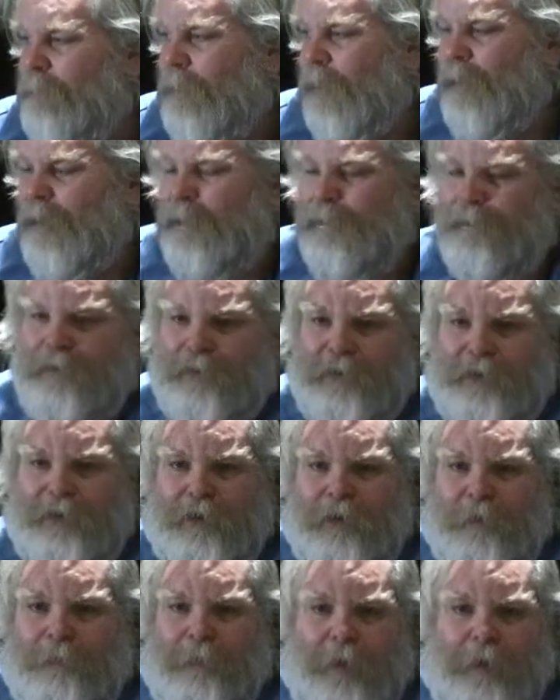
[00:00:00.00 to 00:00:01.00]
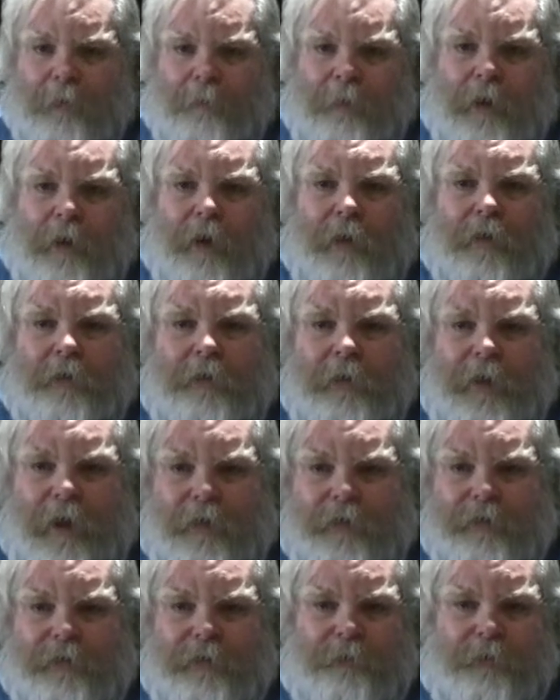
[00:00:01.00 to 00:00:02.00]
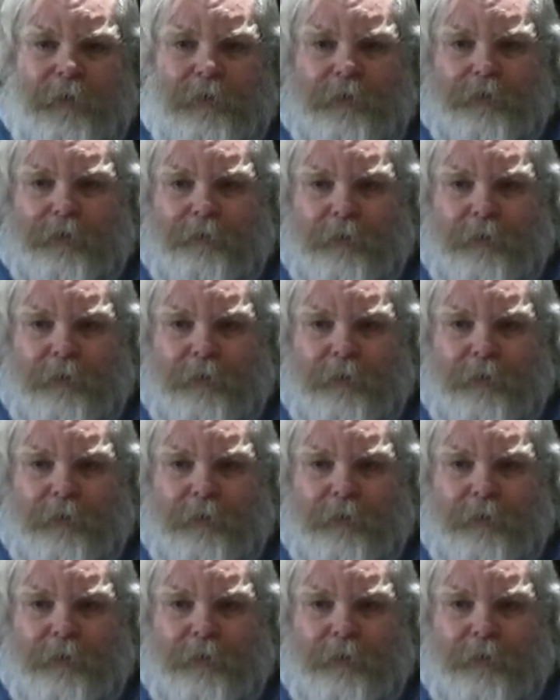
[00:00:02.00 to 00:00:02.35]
Probably the end of this year, probably be hundred thousand syringes